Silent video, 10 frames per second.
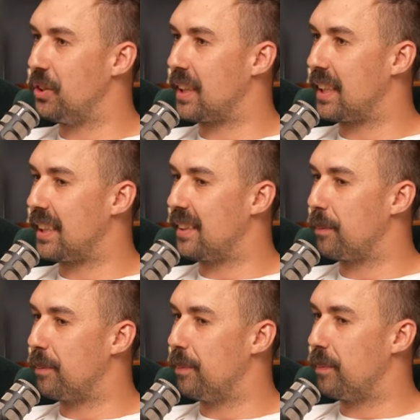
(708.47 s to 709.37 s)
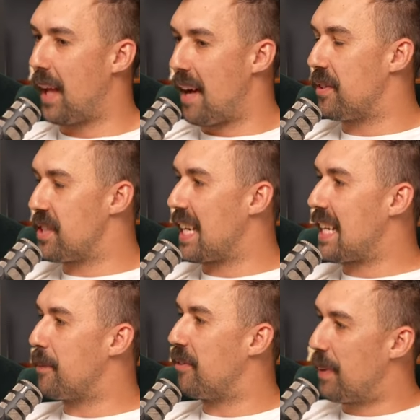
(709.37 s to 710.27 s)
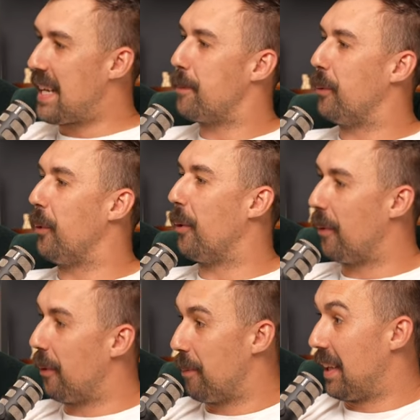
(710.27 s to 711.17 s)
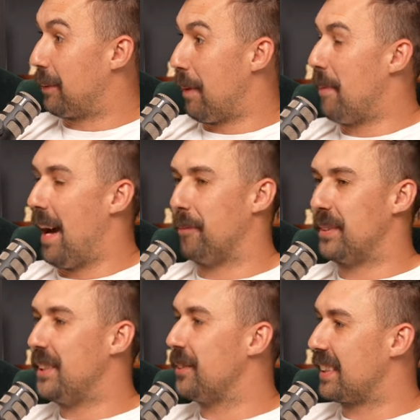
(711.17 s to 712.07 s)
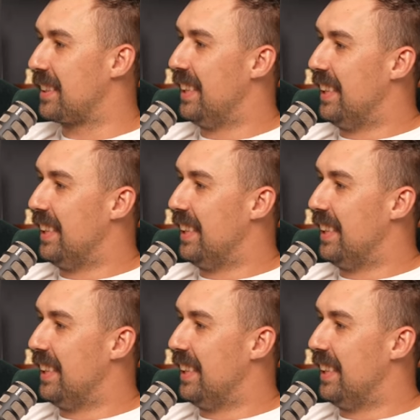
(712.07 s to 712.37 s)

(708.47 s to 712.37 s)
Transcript: can have a team of people, or, or like my mum, she was